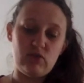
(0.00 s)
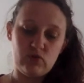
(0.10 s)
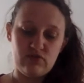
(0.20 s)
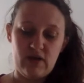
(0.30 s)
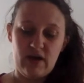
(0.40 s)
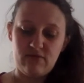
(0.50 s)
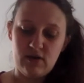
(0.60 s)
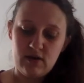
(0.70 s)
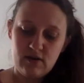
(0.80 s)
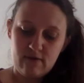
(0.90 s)
this one's 5.
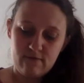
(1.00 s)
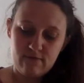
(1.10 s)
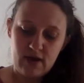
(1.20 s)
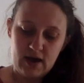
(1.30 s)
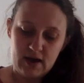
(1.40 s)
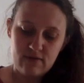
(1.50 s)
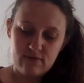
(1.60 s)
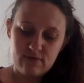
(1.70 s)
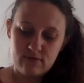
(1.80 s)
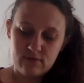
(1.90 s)
5
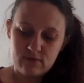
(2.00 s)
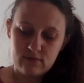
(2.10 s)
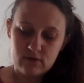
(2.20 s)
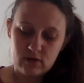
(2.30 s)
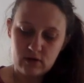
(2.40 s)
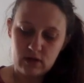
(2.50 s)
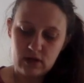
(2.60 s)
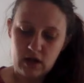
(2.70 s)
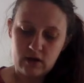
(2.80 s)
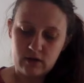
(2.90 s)

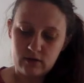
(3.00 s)
o'clock.